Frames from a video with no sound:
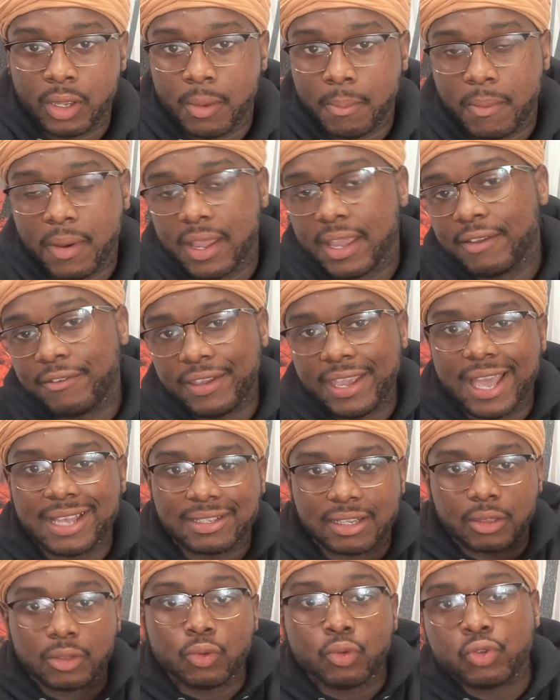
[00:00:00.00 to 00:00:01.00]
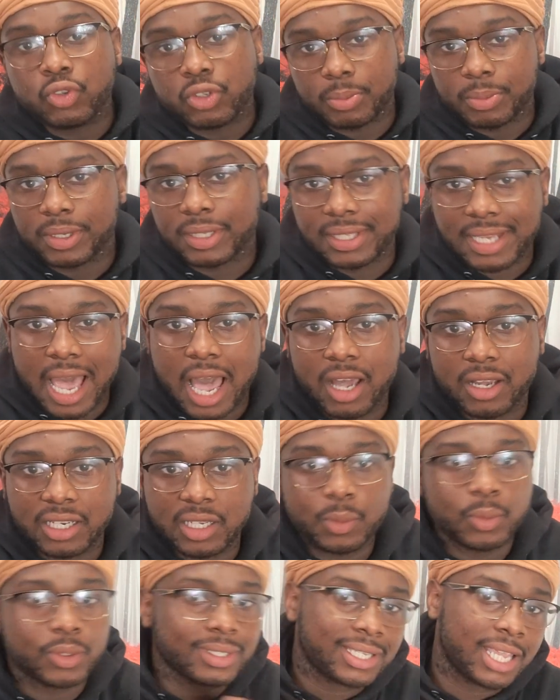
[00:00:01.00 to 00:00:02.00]
but if he has a loser mentality
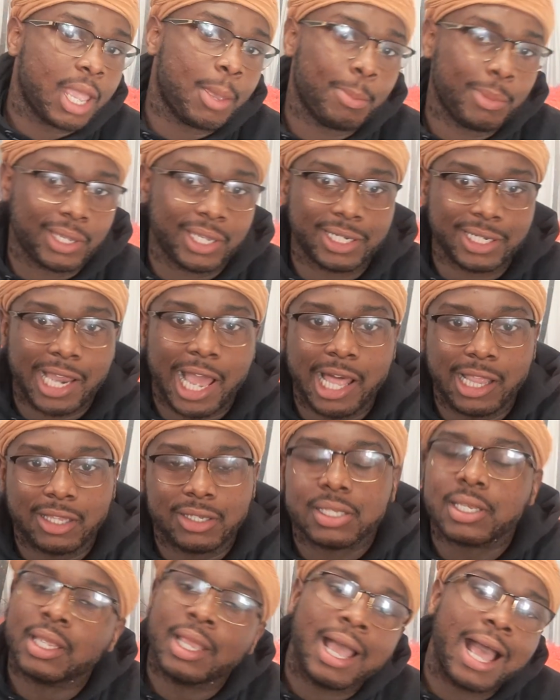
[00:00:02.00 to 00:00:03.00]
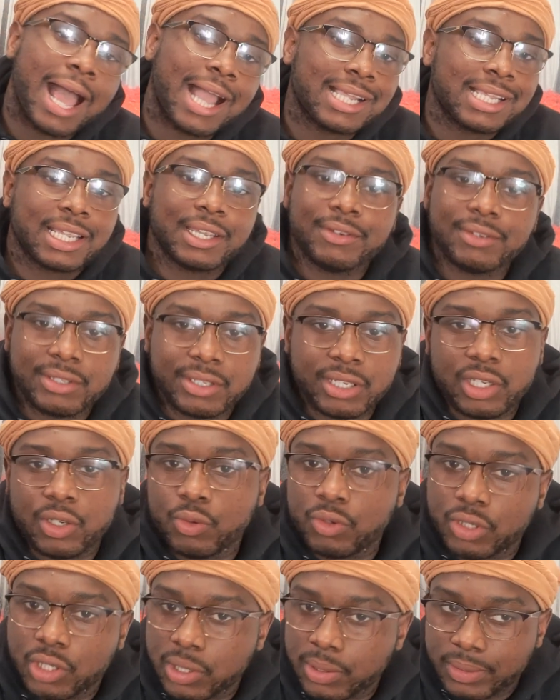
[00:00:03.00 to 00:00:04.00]
with $10 million, I guarantee you
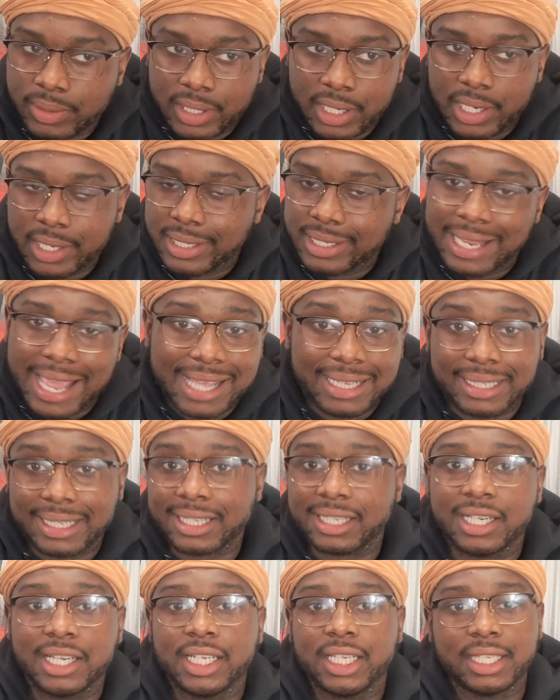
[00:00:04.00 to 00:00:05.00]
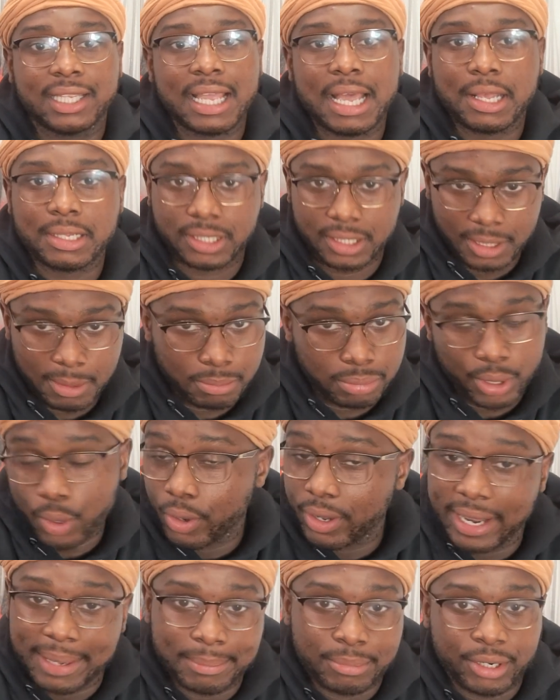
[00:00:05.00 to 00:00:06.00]
in 2 years he had like 100,000. He blow
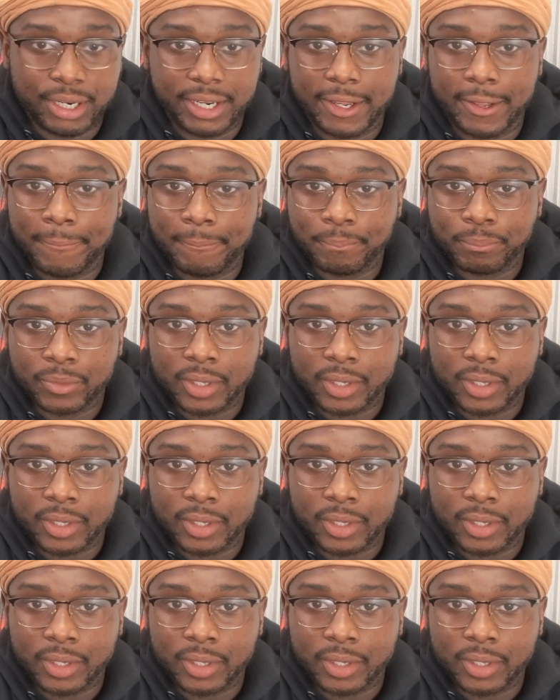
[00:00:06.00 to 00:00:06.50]
all that bread.